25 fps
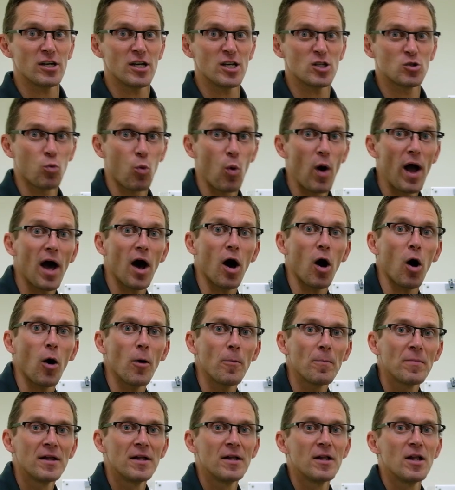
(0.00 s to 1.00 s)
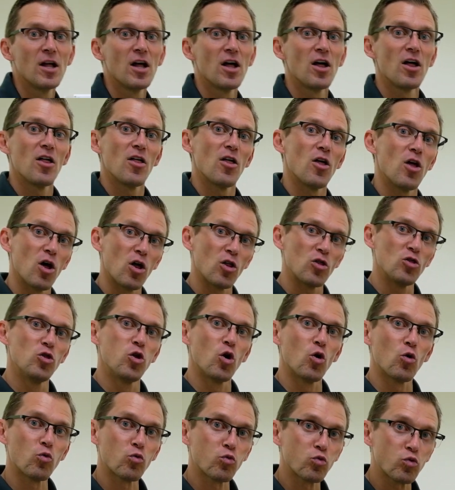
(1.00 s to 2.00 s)
as well
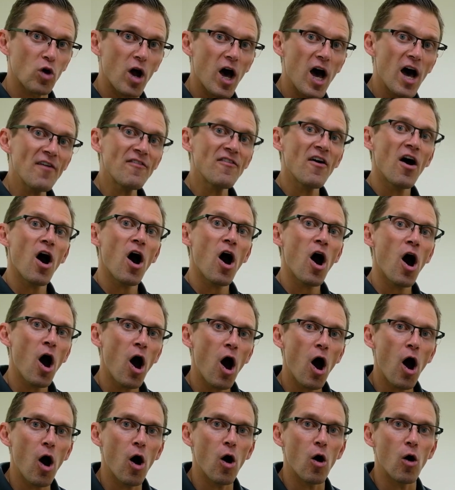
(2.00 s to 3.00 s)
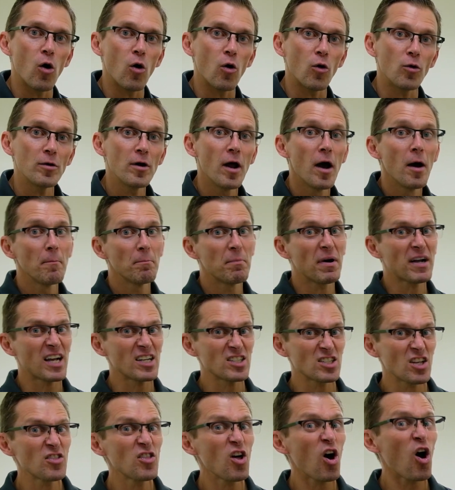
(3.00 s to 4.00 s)
the rough hone,
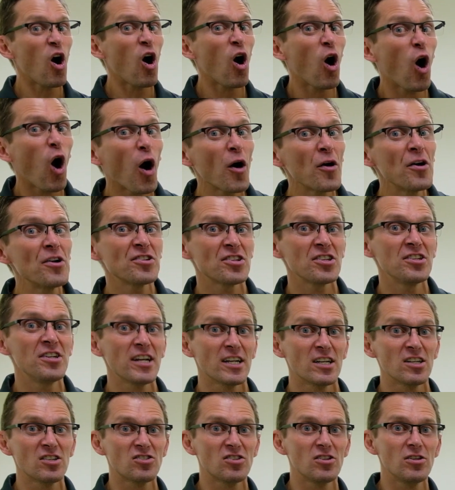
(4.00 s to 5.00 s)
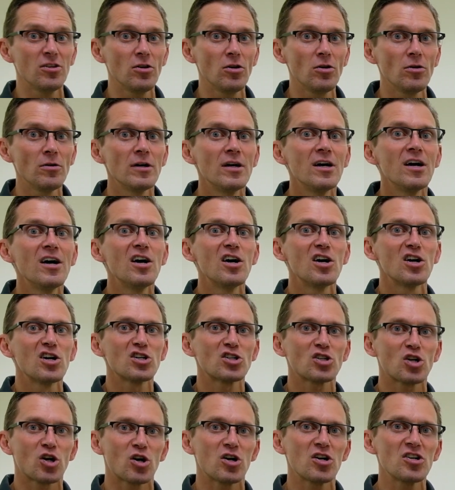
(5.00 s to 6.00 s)
because of the hardness of Nikasil,
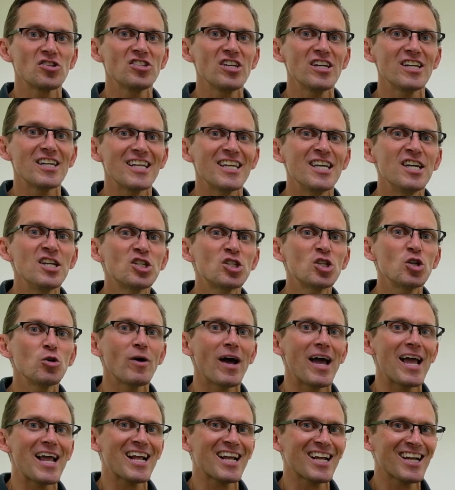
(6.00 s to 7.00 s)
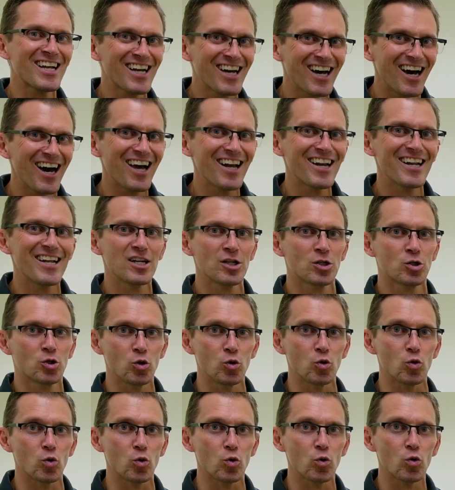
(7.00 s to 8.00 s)
turns it into a cutting
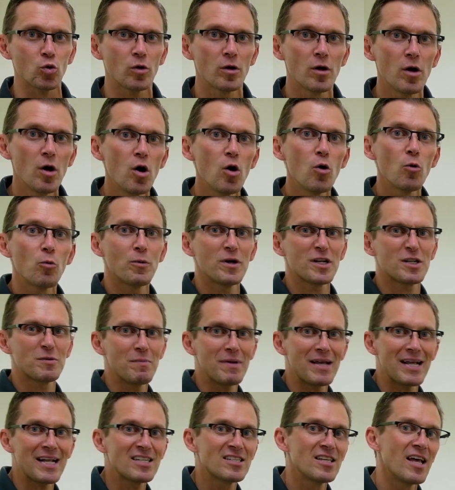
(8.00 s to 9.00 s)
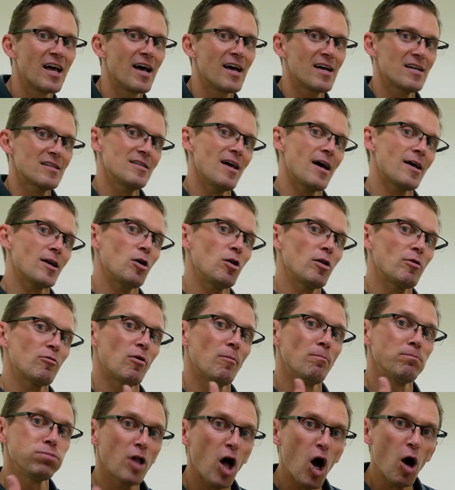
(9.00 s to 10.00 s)
tool, which means not only will
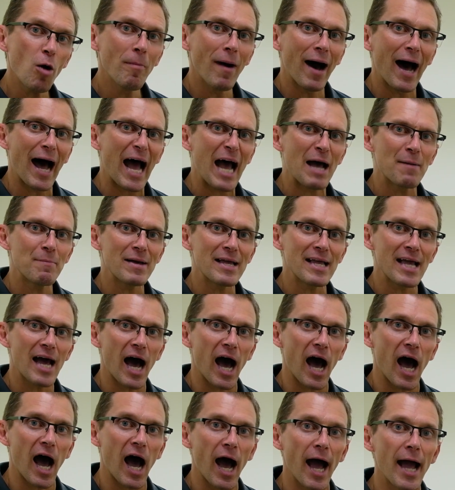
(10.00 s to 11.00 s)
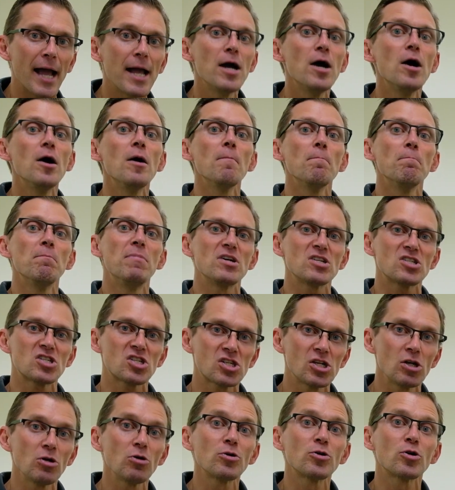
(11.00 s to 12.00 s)
blow by be high, but
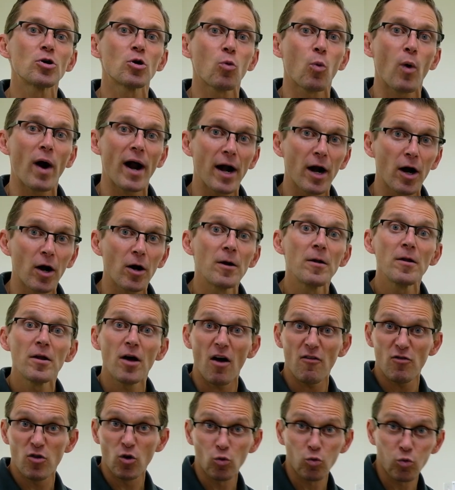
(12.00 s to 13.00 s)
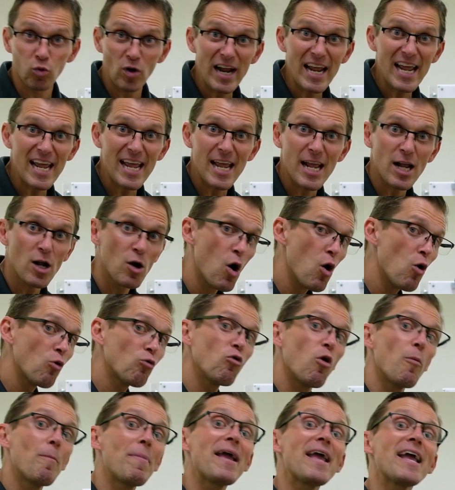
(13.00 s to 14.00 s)
cylinder wear of the ring
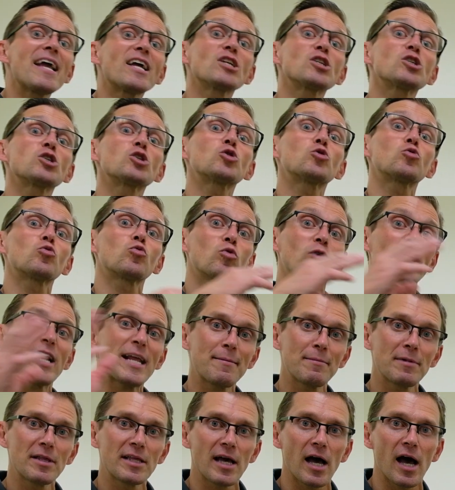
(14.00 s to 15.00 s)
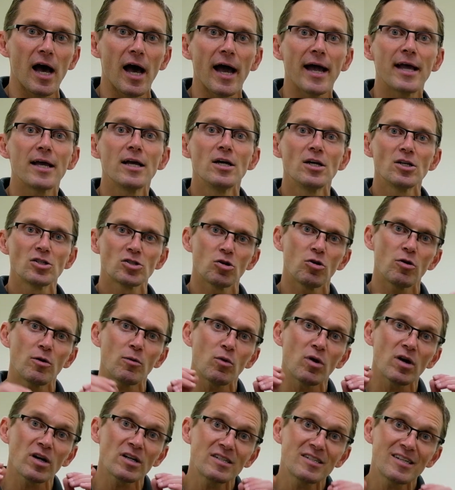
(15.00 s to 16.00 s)
will be extremely high. So it
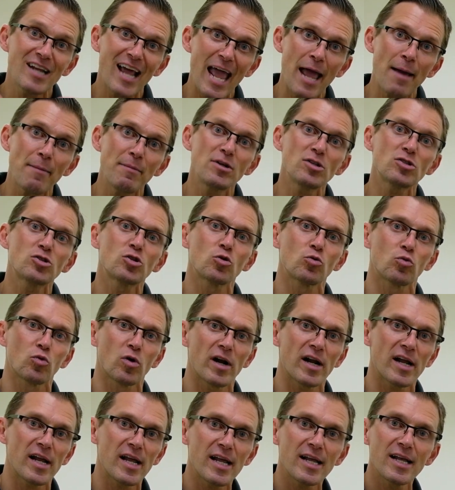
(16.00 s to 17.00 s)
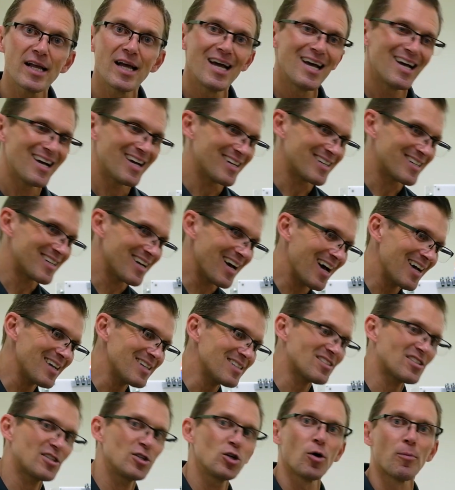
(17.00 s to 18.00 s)
will damage the ring, not
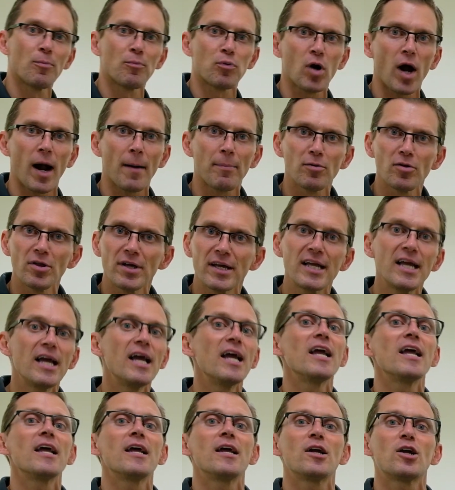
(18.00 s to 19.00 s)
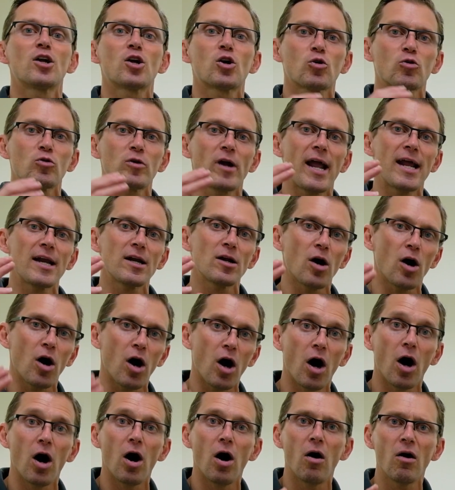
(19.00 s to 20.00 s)
seal properly, and create
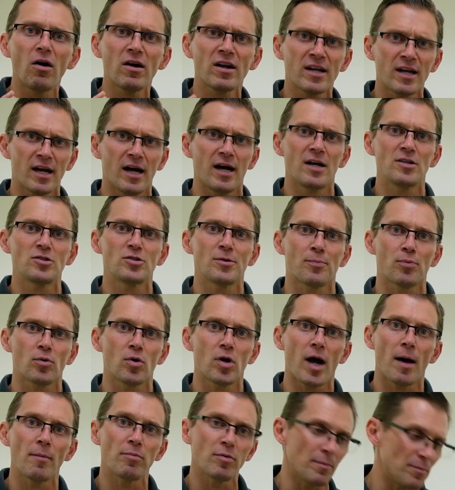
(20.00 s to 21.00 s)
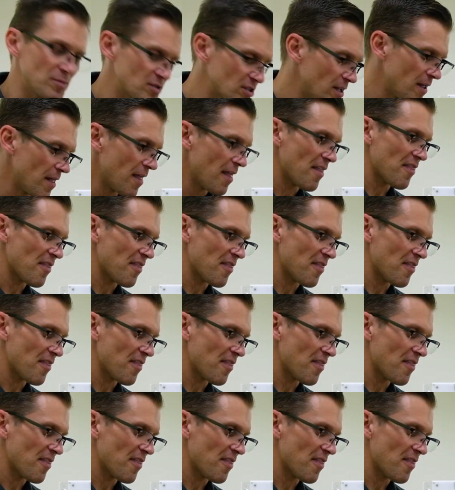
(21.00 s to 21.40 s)
all kinds of problems.